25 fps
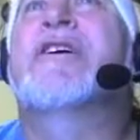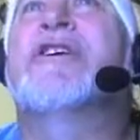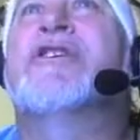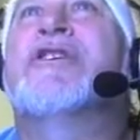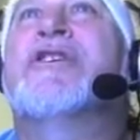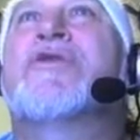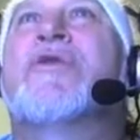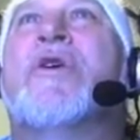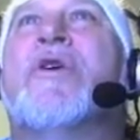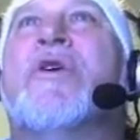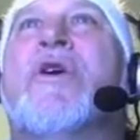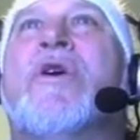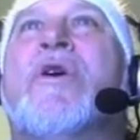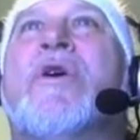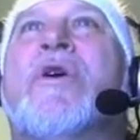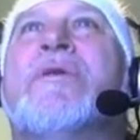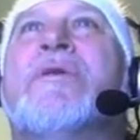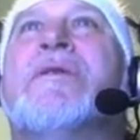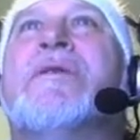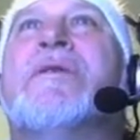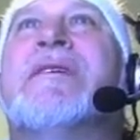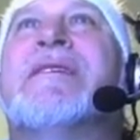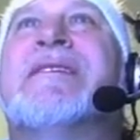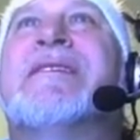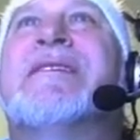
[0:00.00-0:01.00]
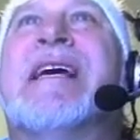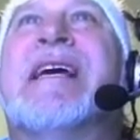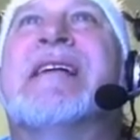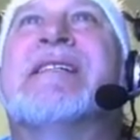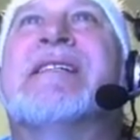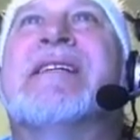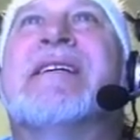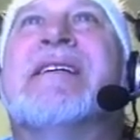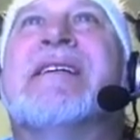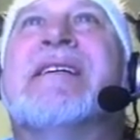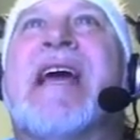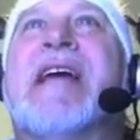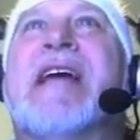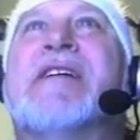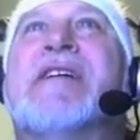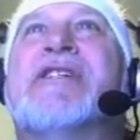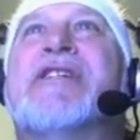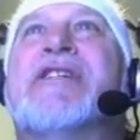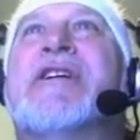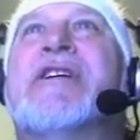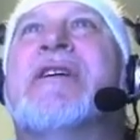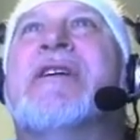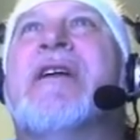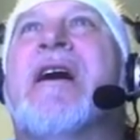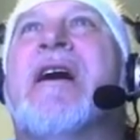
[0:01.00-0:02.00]
Controlled
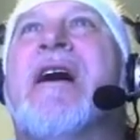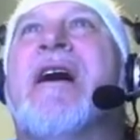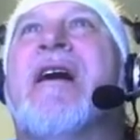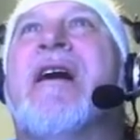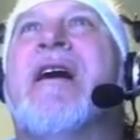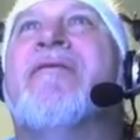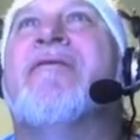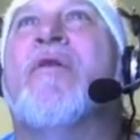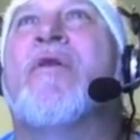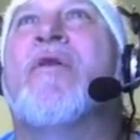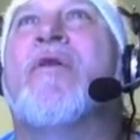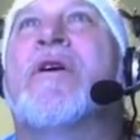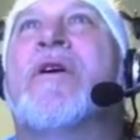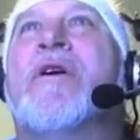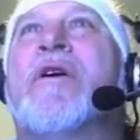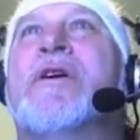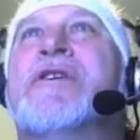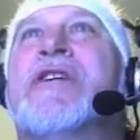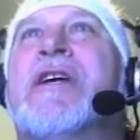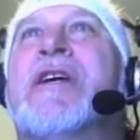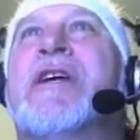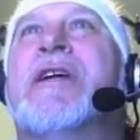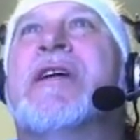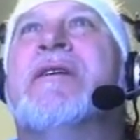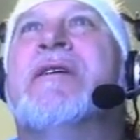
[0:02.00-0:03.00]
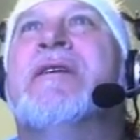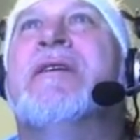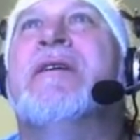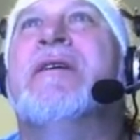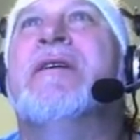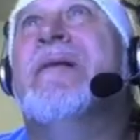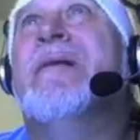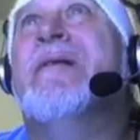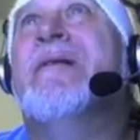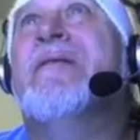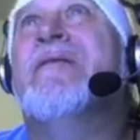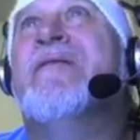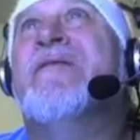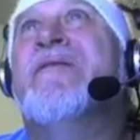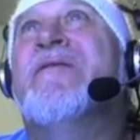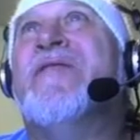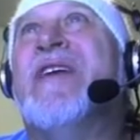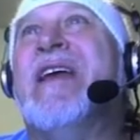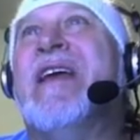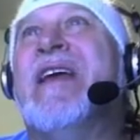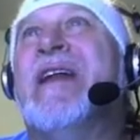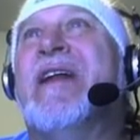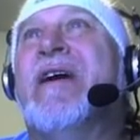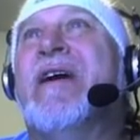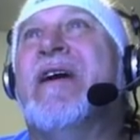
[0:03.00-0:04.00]
designation of origin.
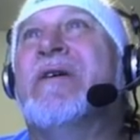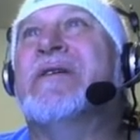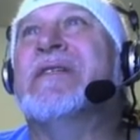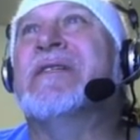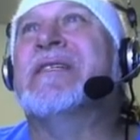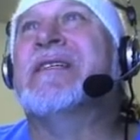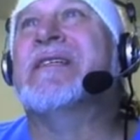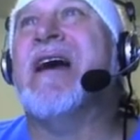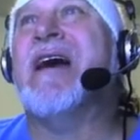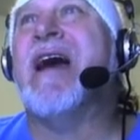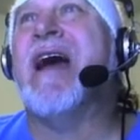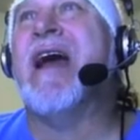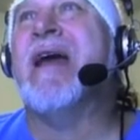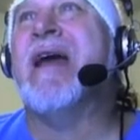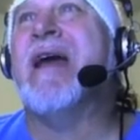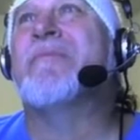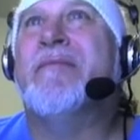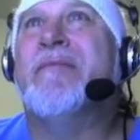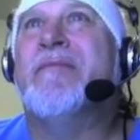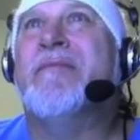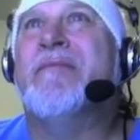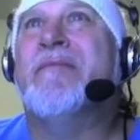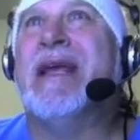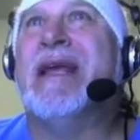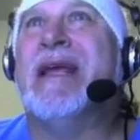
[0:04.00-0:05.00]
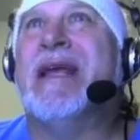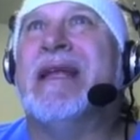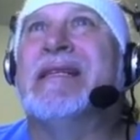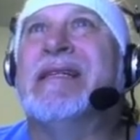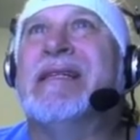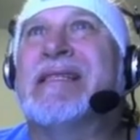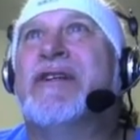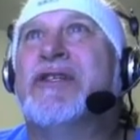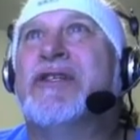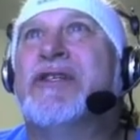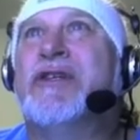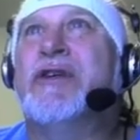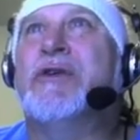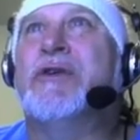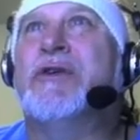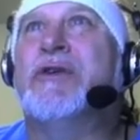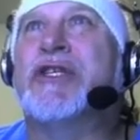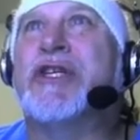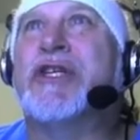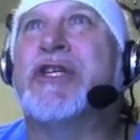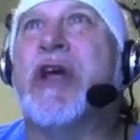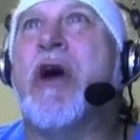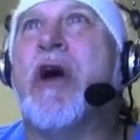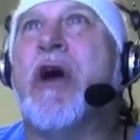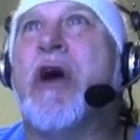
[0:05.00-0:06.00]
Phenotype means to
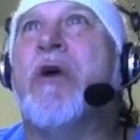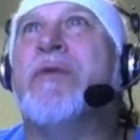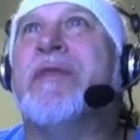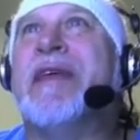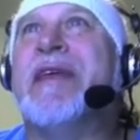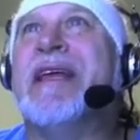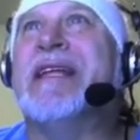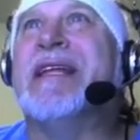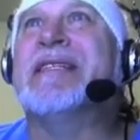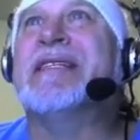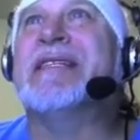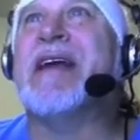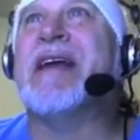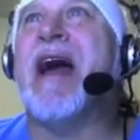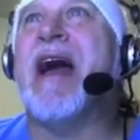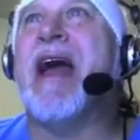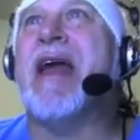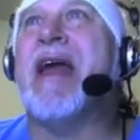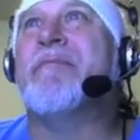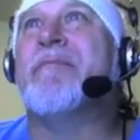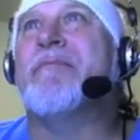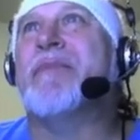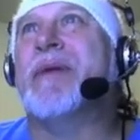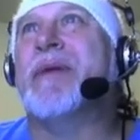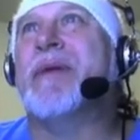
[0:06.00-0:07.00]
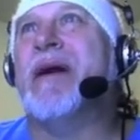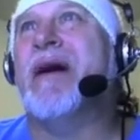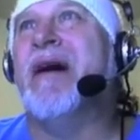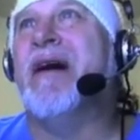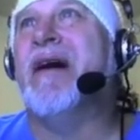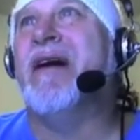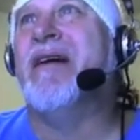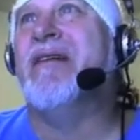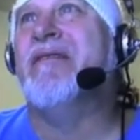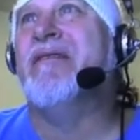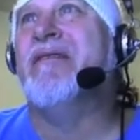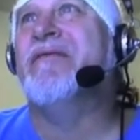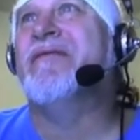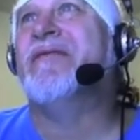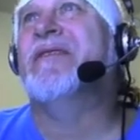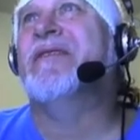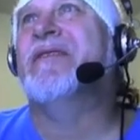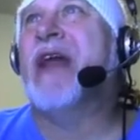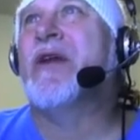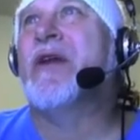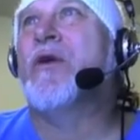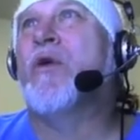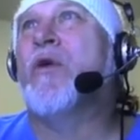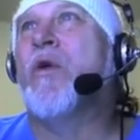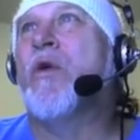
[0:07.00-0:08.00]
show the type of
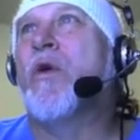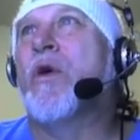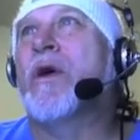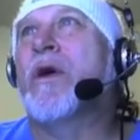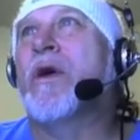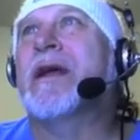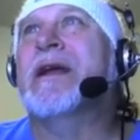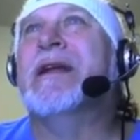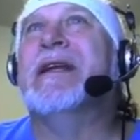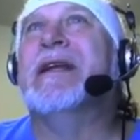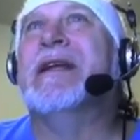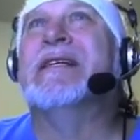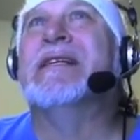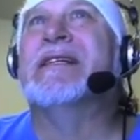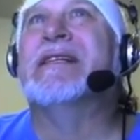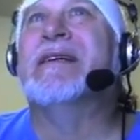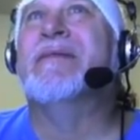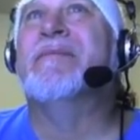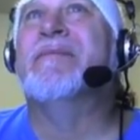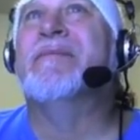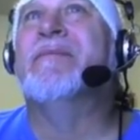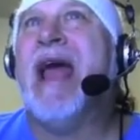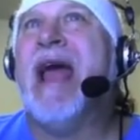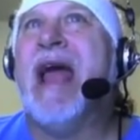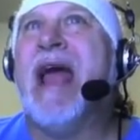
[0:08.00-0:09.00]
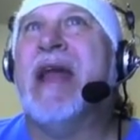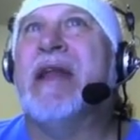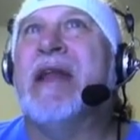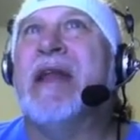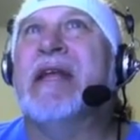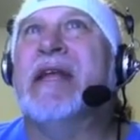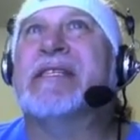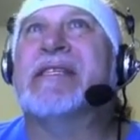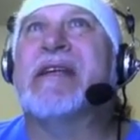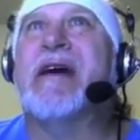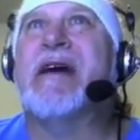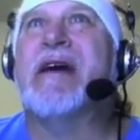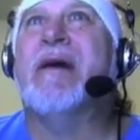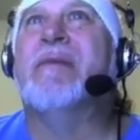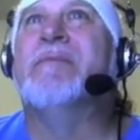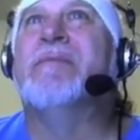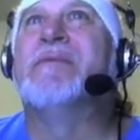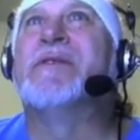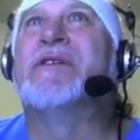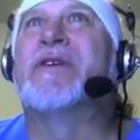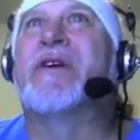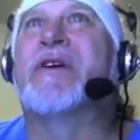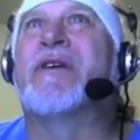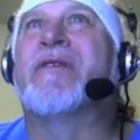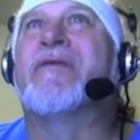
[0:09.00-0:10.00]
an organism and its
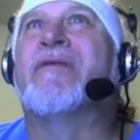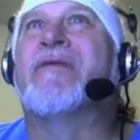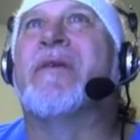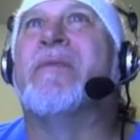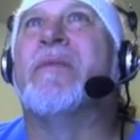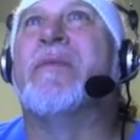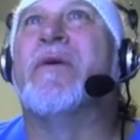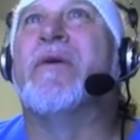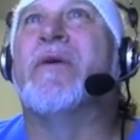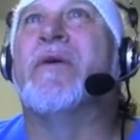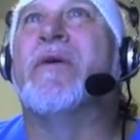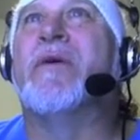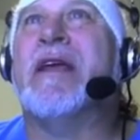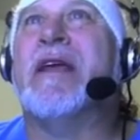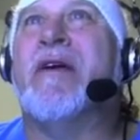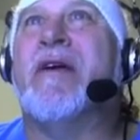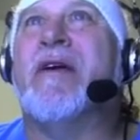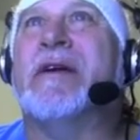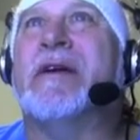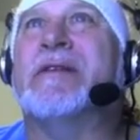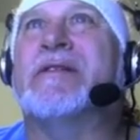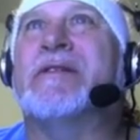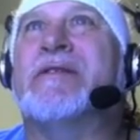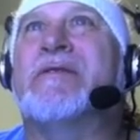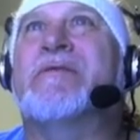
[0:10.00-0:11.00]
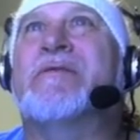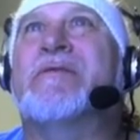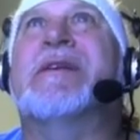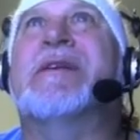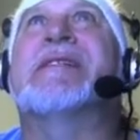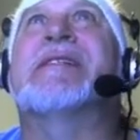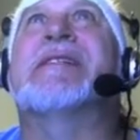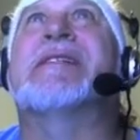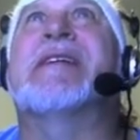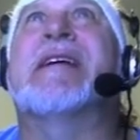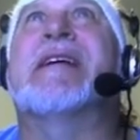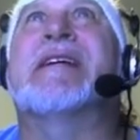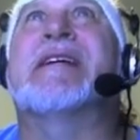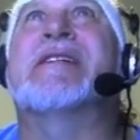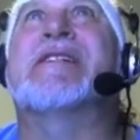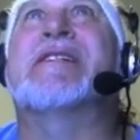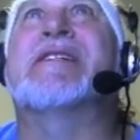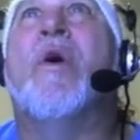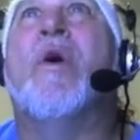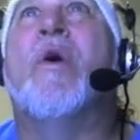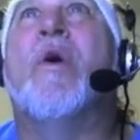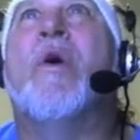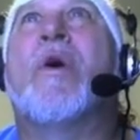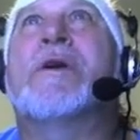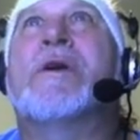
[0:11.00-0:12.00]
observable characteristics
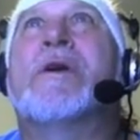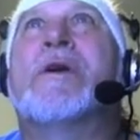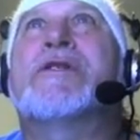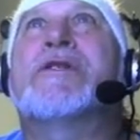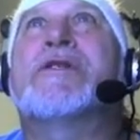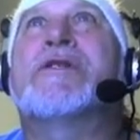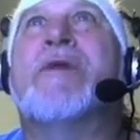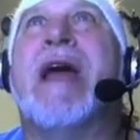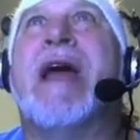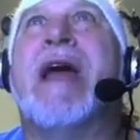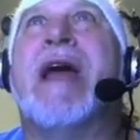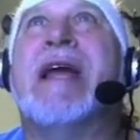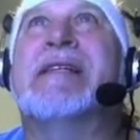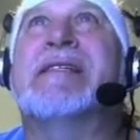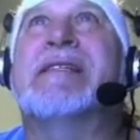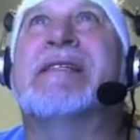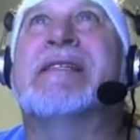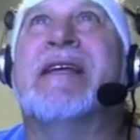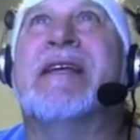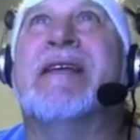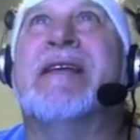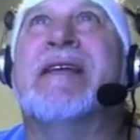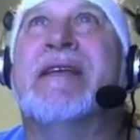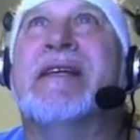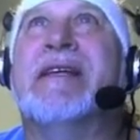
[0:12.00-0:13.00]
or traits. In